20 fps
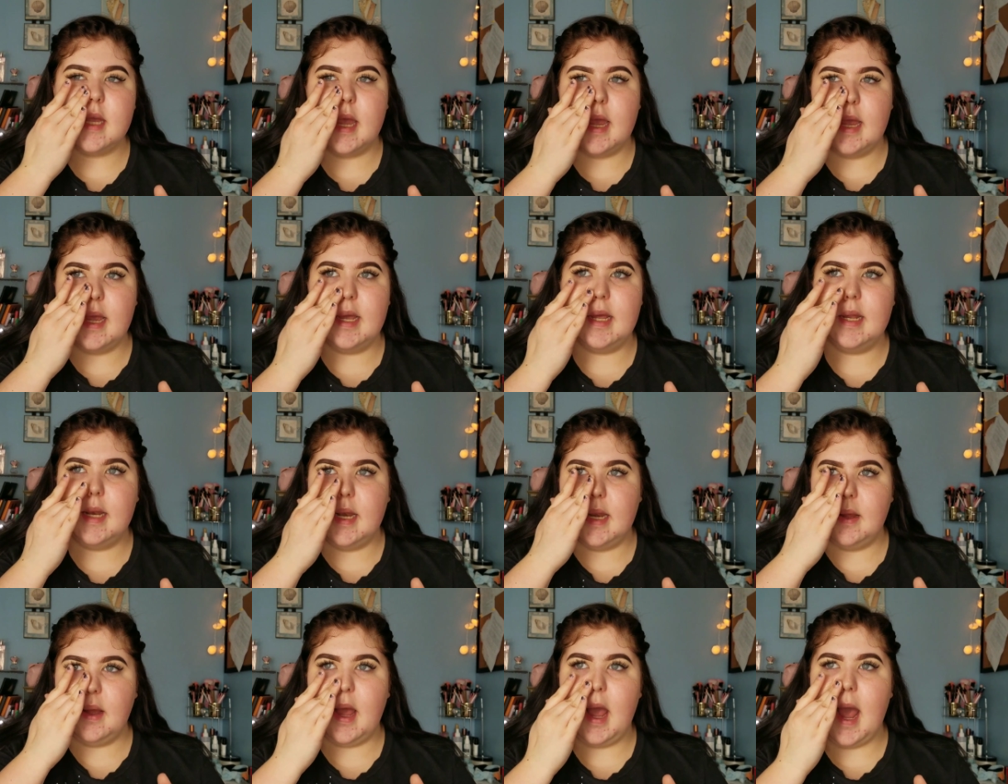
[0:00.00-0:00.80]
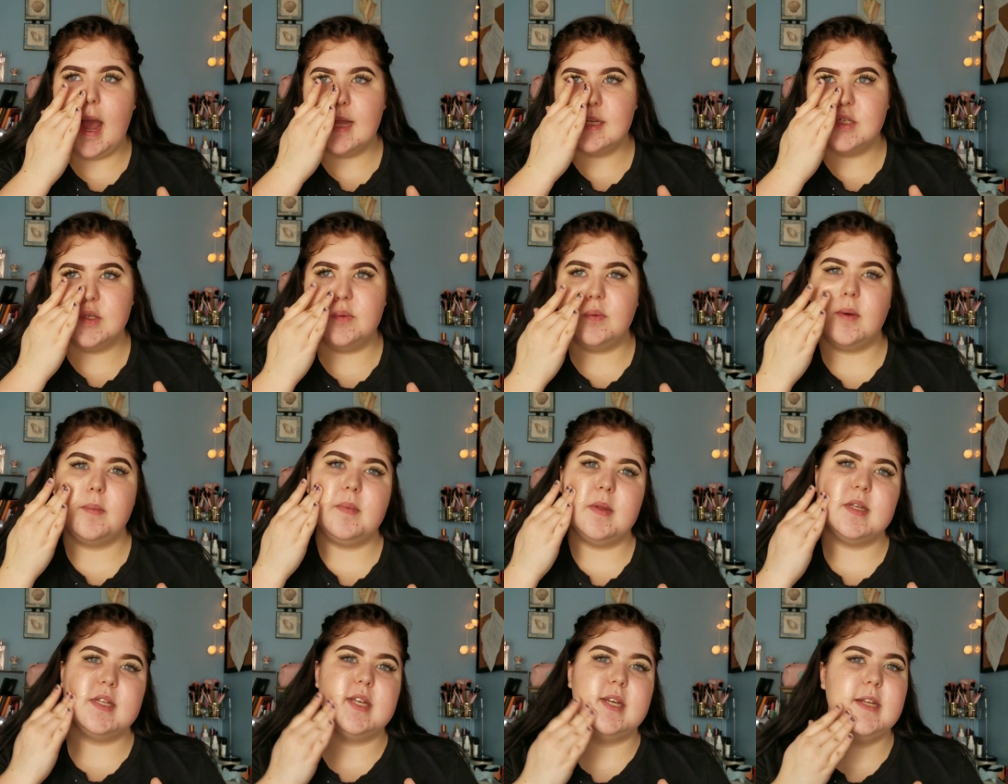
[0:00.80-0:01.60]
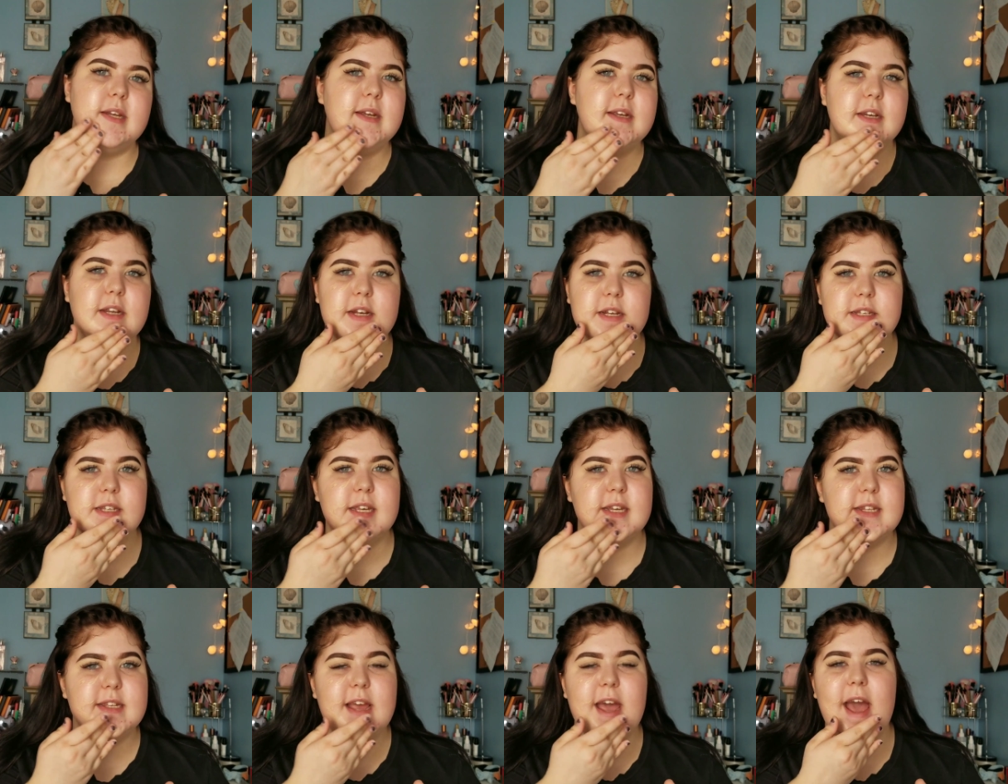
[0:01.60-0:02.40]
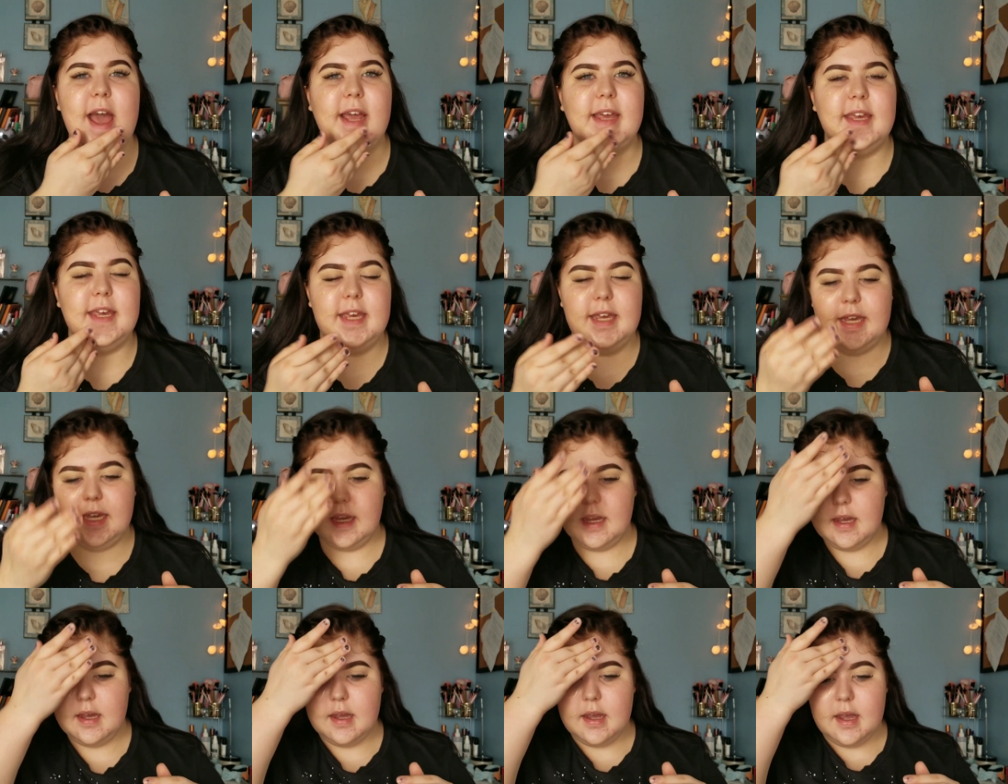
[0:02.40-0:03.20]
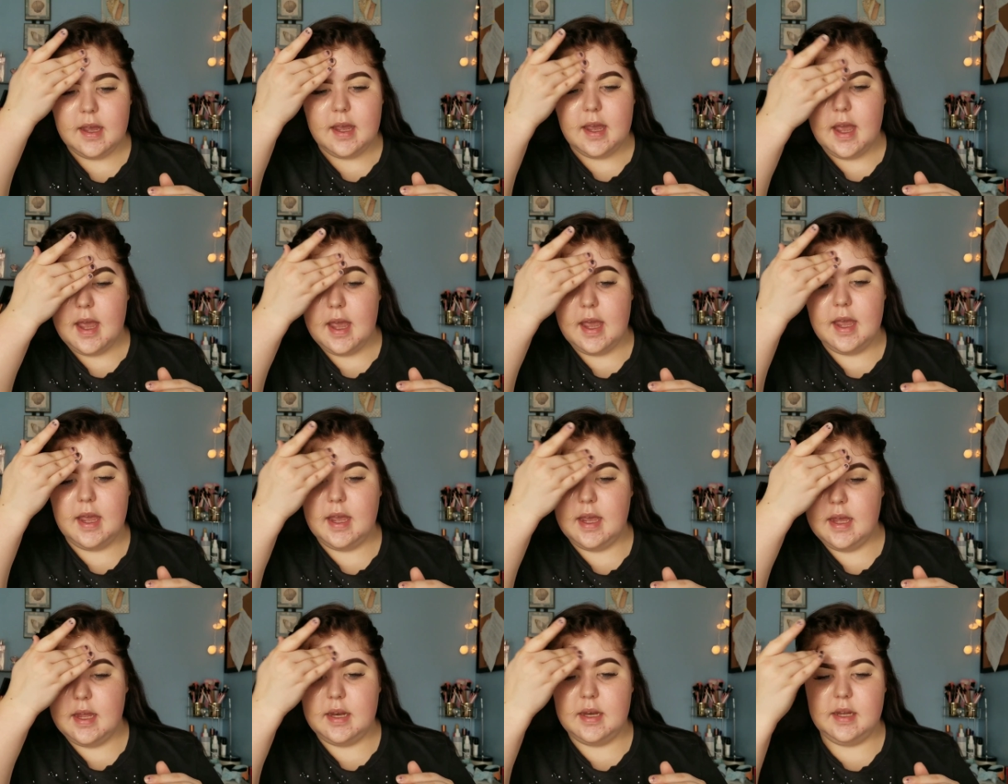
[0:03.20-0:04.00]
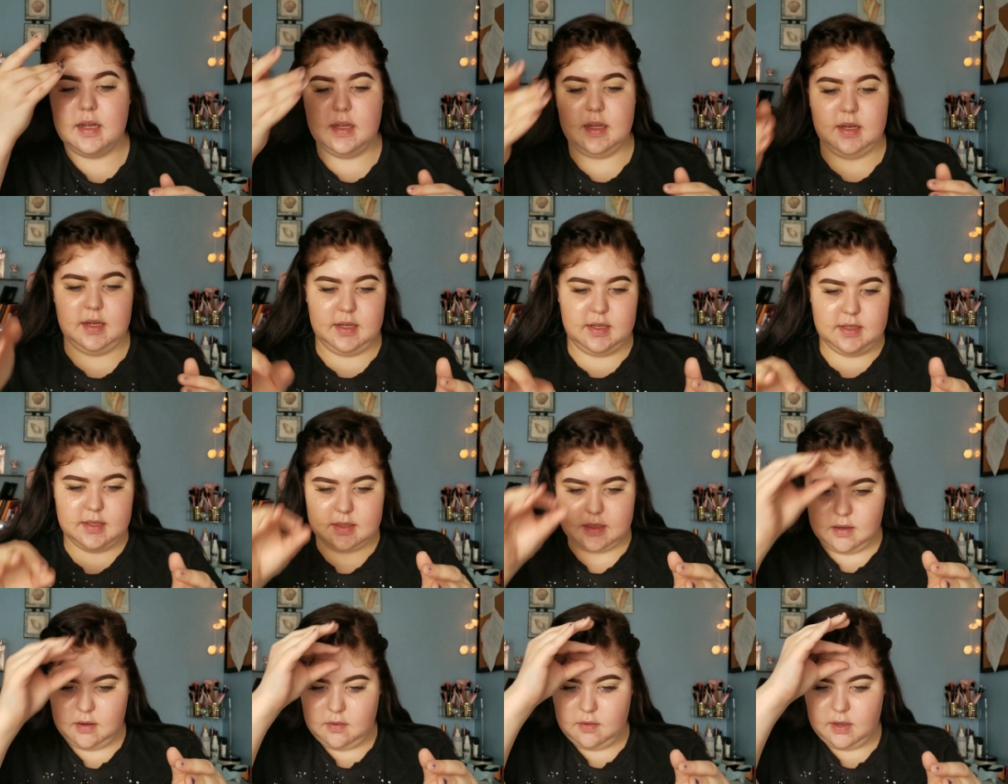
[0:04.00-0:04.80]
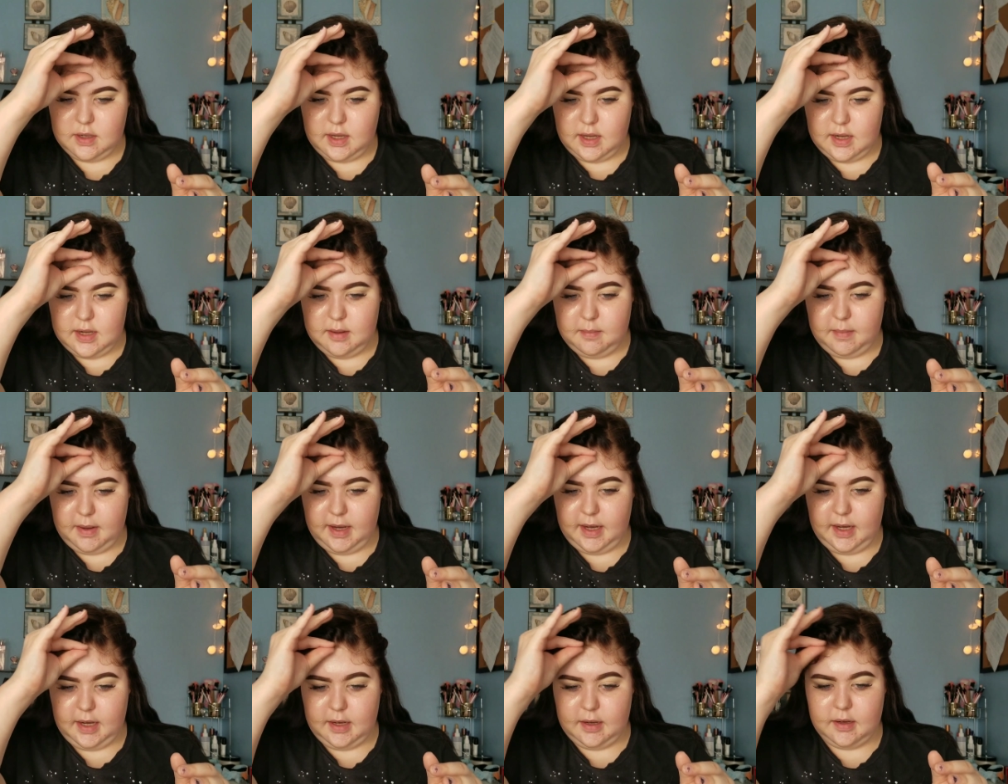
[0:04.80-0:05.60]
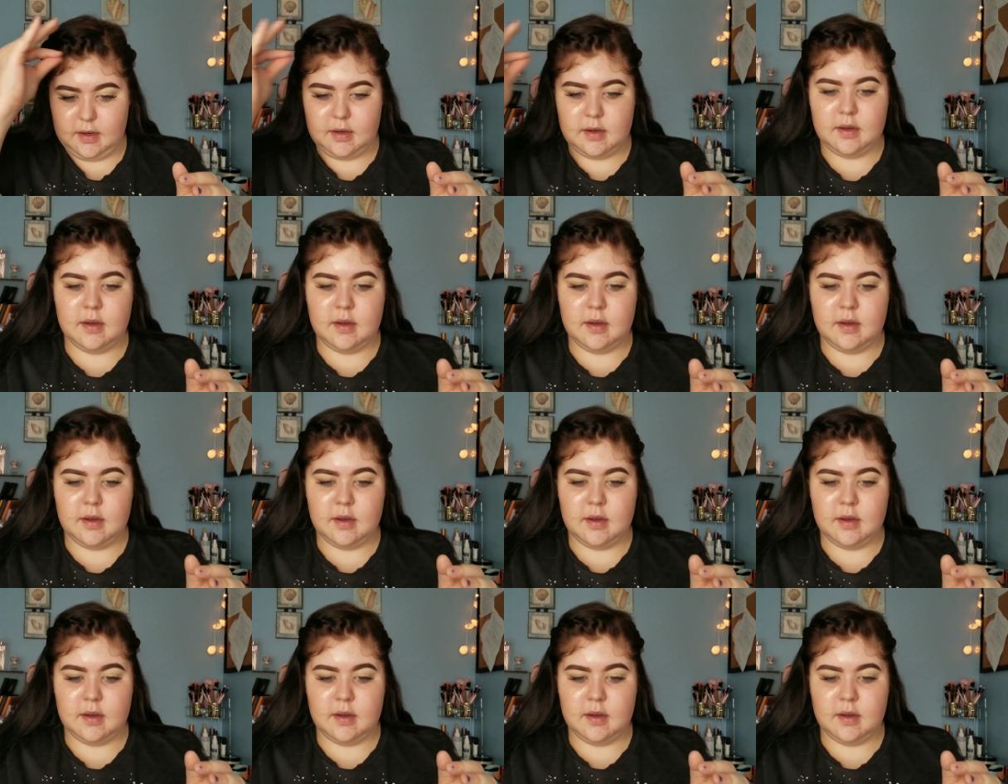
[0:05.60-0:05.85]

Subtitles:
And as you rub this in, it does get tacky, and it is, oh, I got it in my hair.